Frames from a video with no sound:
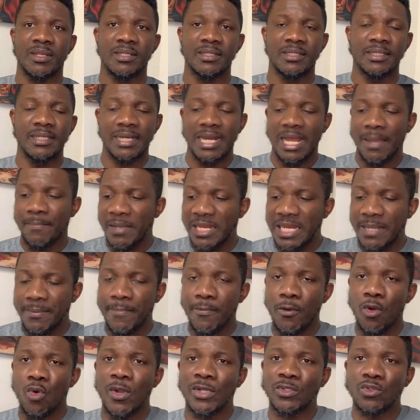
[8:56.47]
There are many
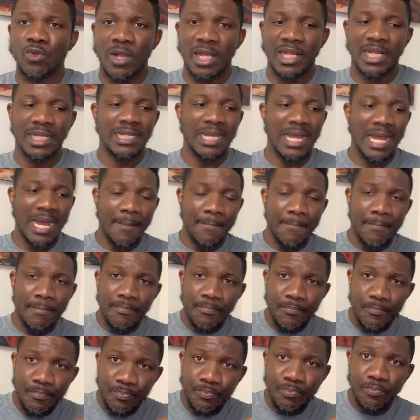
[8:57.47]
people who went to Canada and
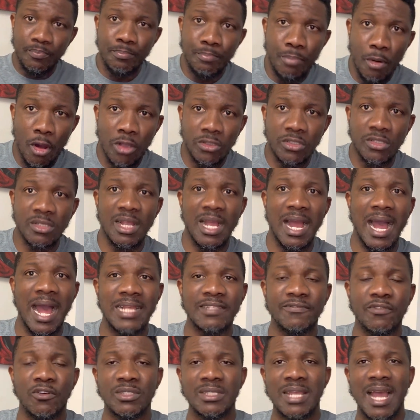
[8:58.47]
bought
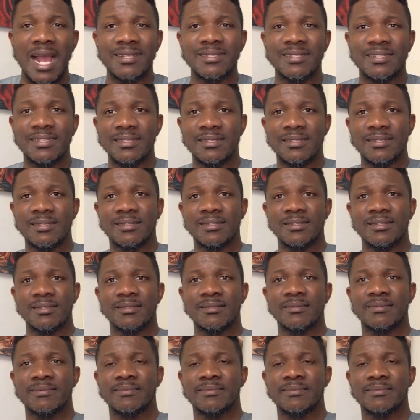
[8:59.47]
cars for taxis.